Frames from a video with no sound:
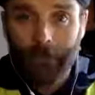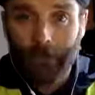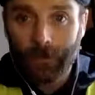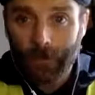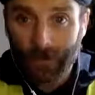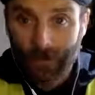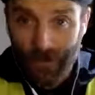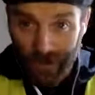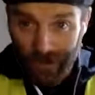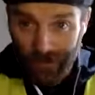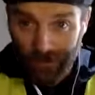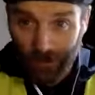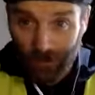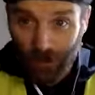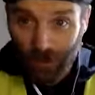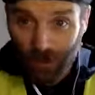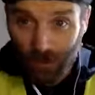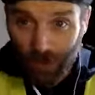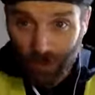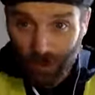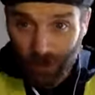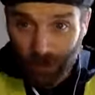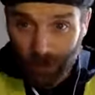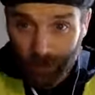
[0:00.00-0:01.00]
Let's have a
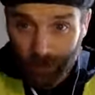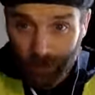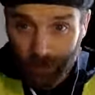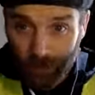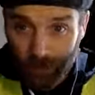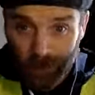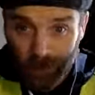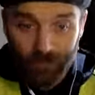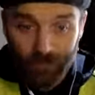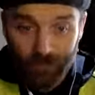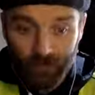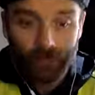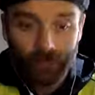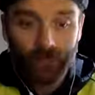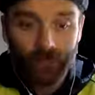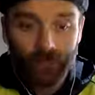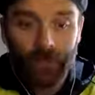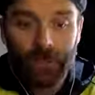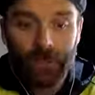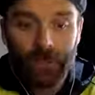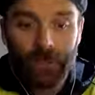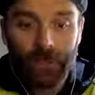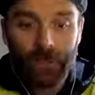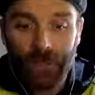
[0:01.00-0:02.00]
look.
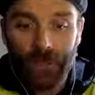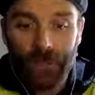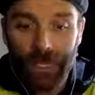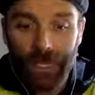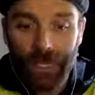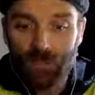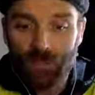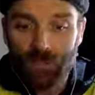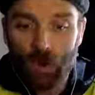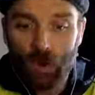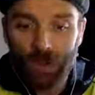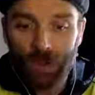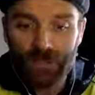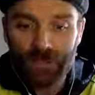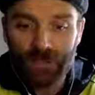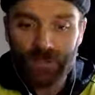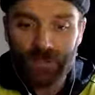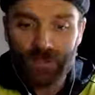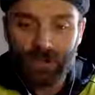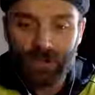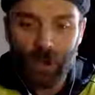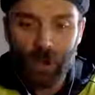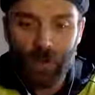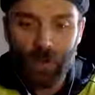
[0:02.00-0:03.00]
The headquarters of the
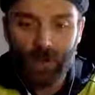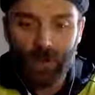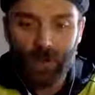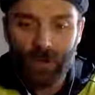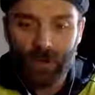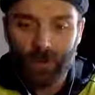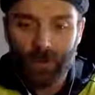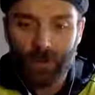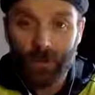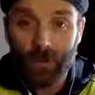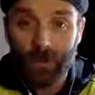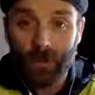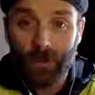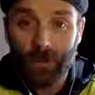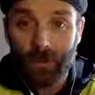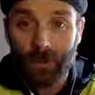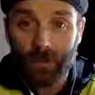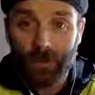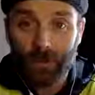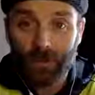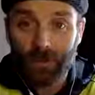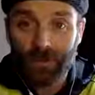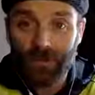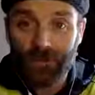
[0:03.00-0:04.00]
Pope.
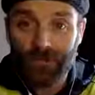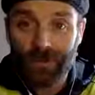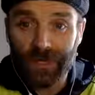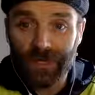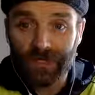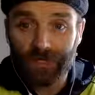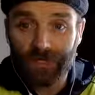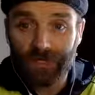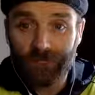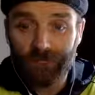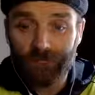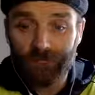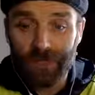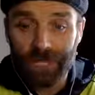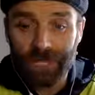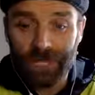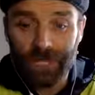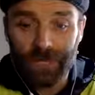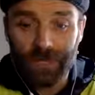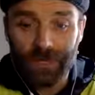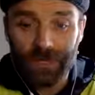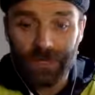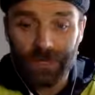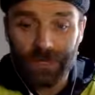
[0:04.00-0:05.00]
What does Vatican
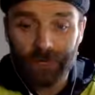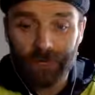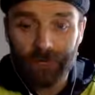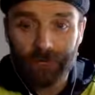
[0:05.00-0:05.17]
mean?